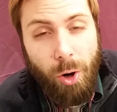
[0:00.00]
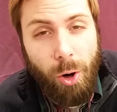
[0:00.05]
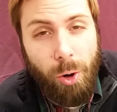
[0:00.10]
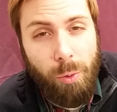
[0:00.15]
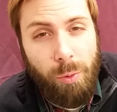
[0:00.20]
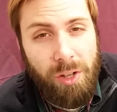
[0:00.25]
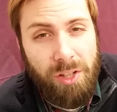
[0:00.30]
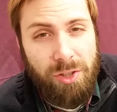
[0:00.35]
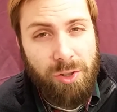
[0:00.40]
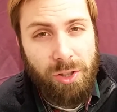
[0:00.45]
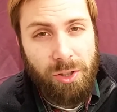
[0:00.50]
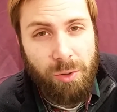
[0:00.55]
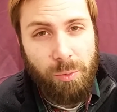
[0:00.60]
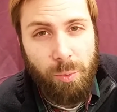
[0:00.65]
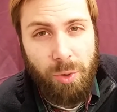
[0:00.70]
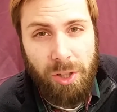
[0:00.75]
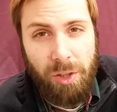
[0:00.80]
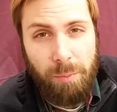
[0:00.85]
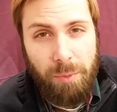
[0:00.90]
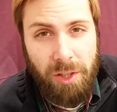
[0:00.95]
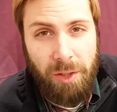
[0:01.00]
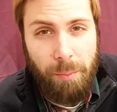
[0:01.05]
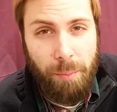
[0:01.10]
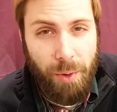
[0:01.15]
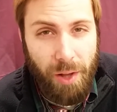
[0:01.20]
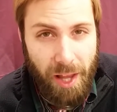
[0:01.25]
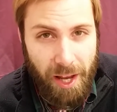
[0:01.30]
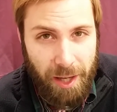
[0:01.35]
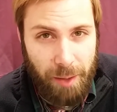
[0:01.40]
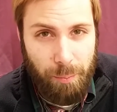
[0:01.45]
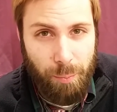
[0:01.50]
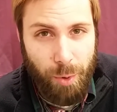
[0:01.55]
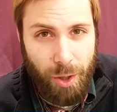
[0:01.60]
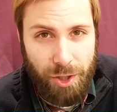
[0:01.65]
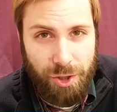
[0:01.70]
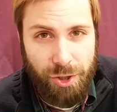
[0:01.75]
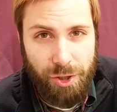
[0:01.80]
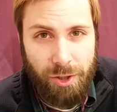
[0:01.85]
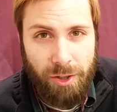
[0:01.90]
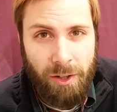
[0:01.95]
always going to win to be applying
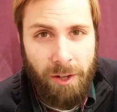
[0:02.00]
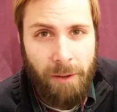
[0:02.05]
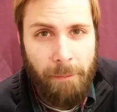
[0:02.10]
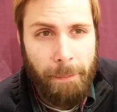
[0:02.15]
pressure.